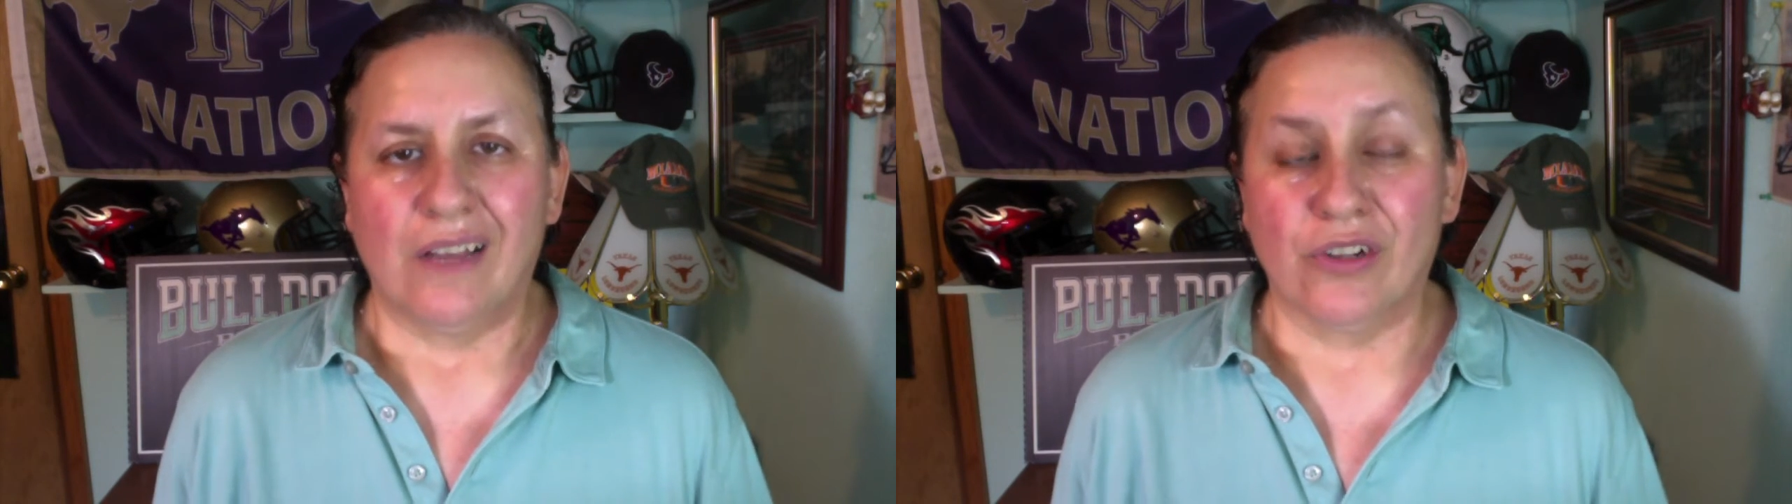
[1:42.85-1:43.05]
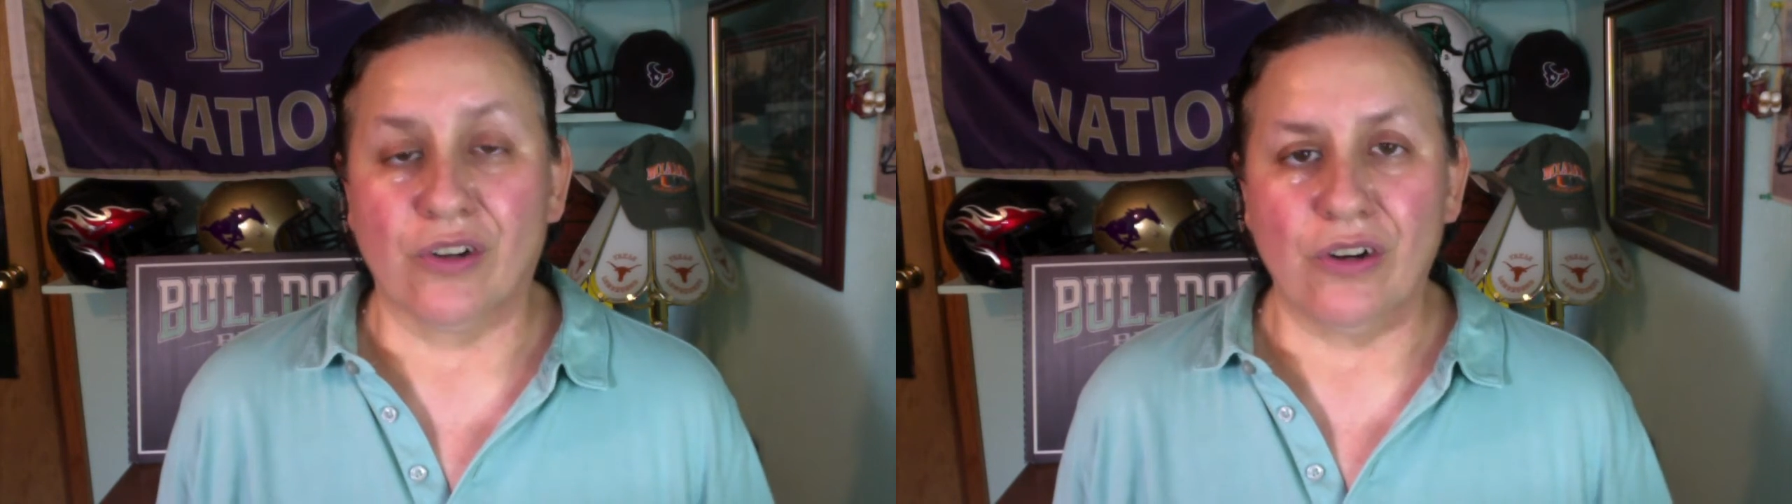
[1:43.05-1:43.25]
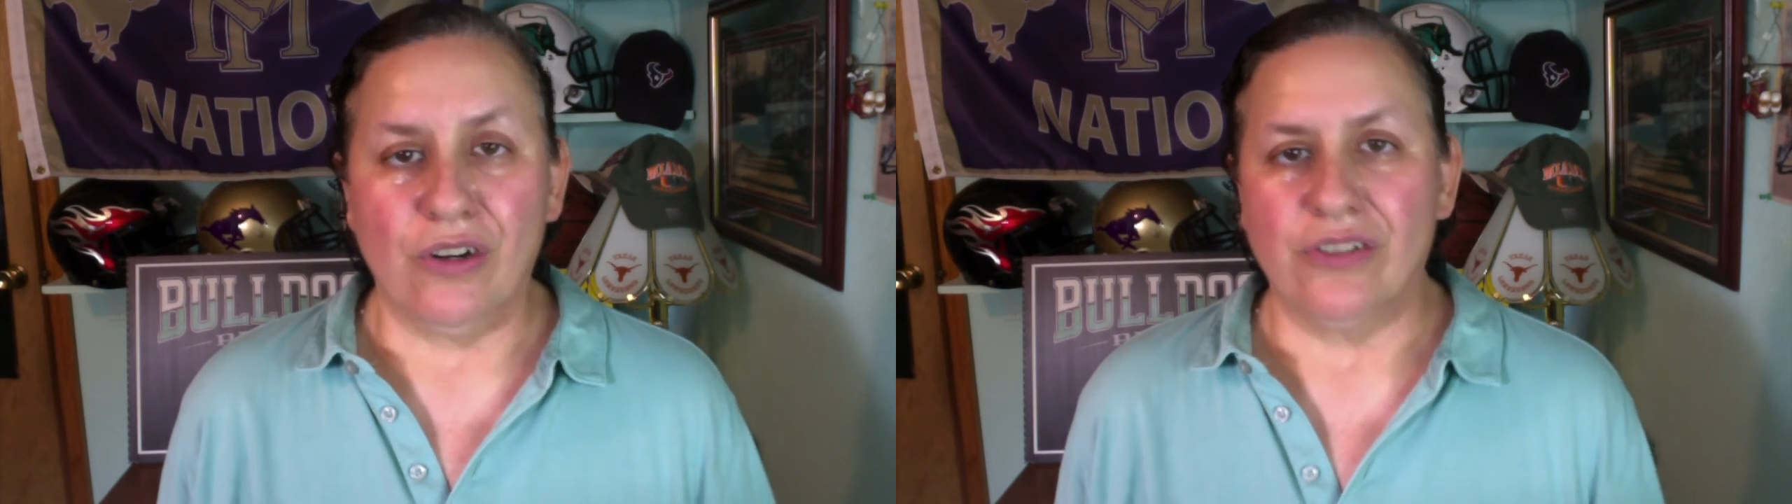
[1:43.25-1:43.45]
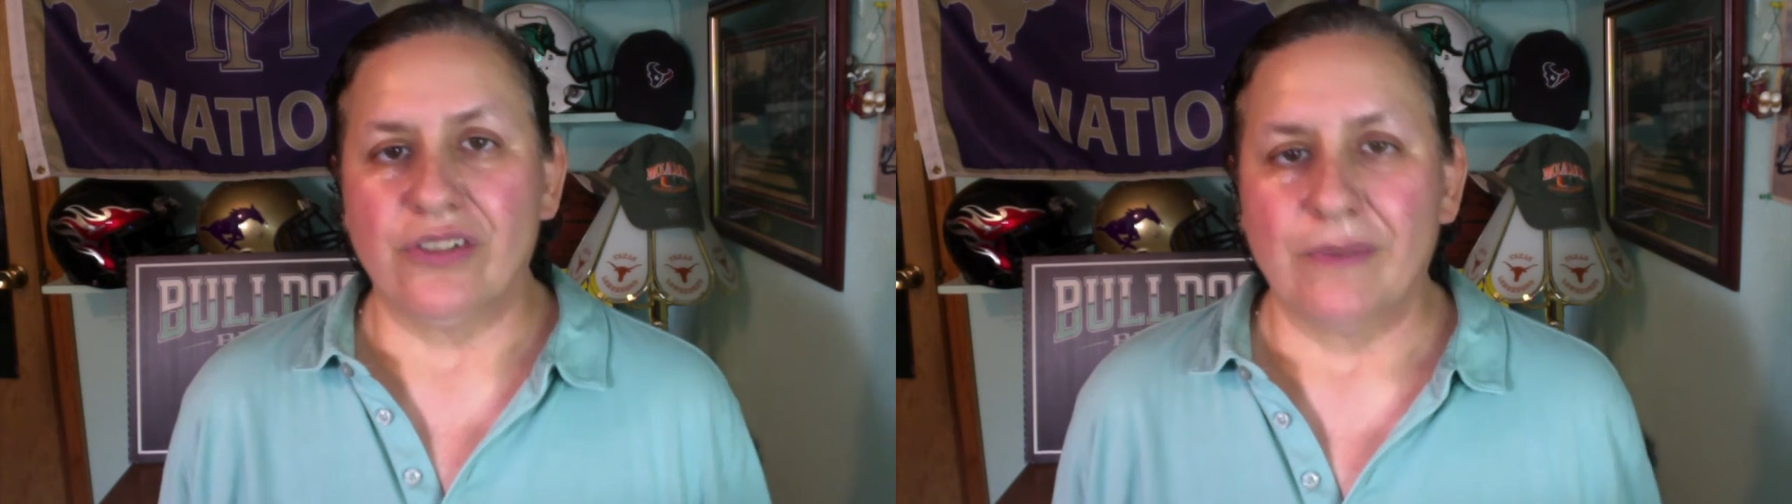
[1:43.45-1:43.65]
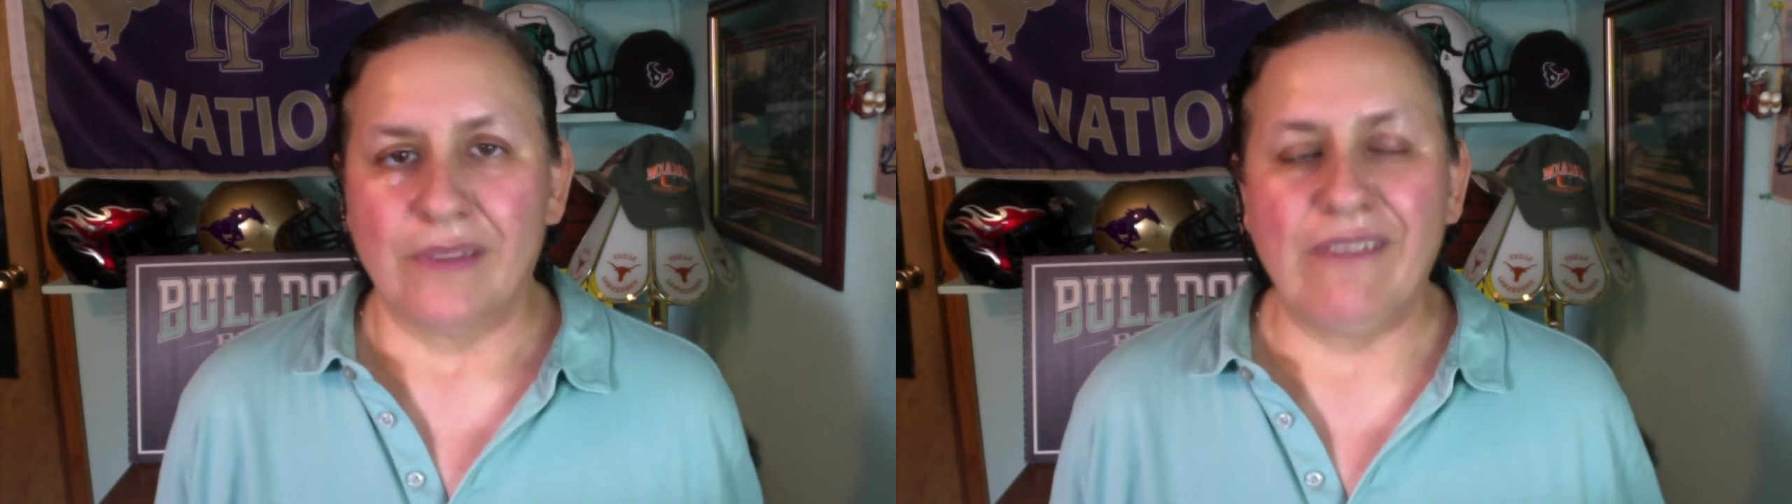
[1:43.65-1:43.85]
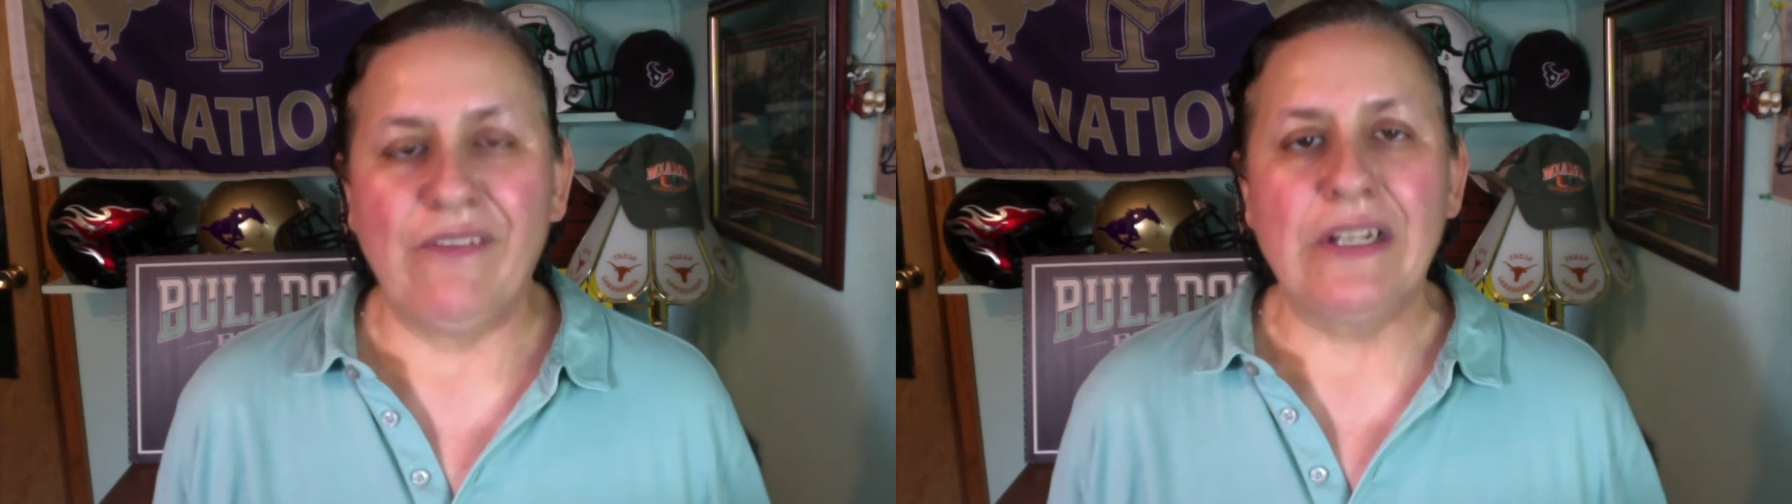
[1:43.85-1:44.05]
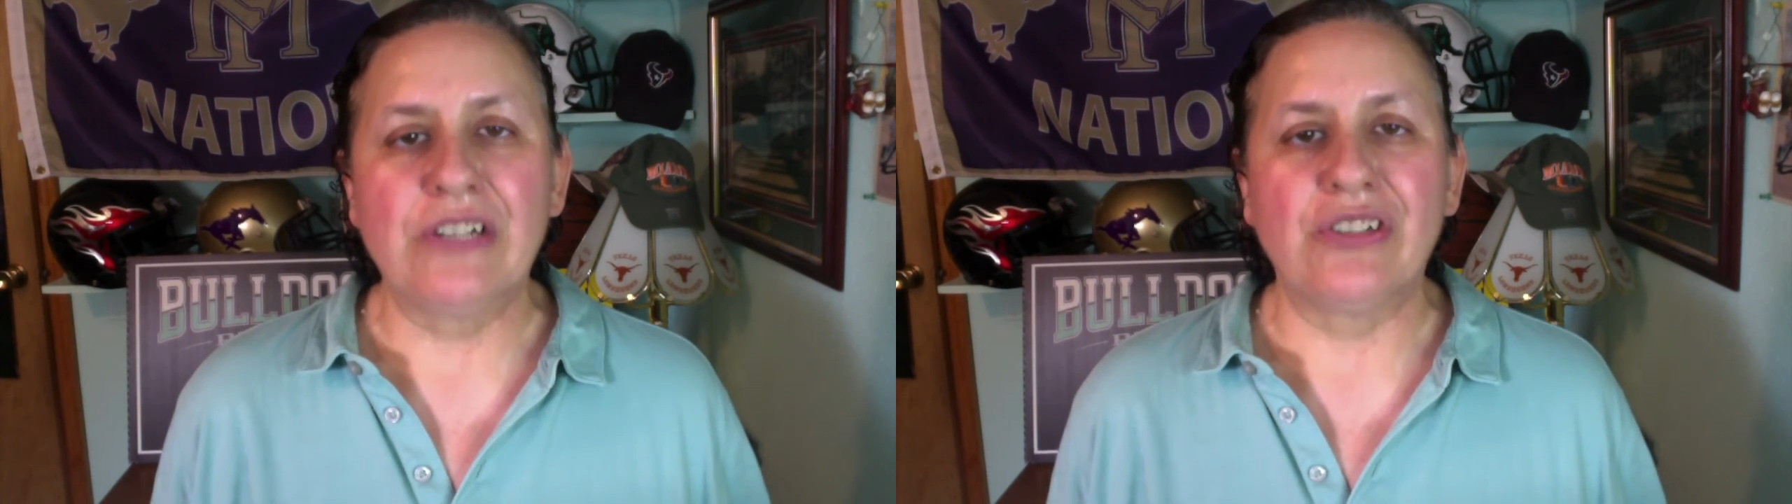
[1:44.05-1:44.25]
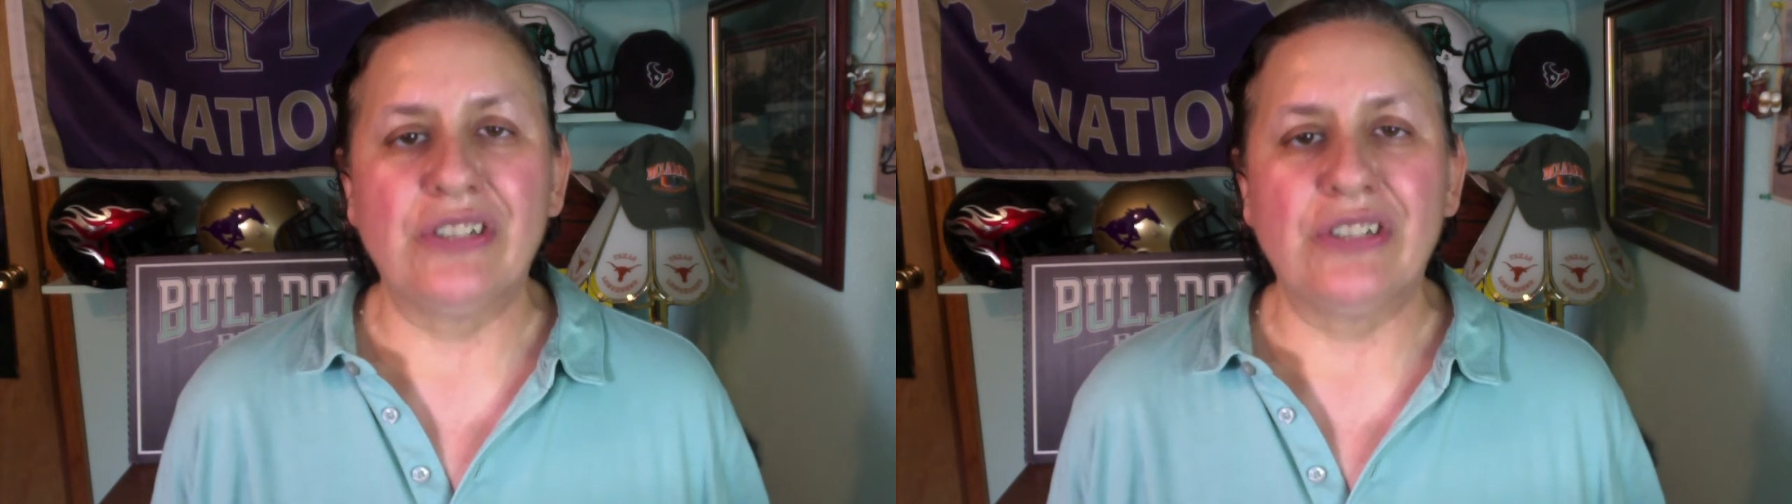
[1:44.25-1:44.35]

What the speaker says: The girls, they finished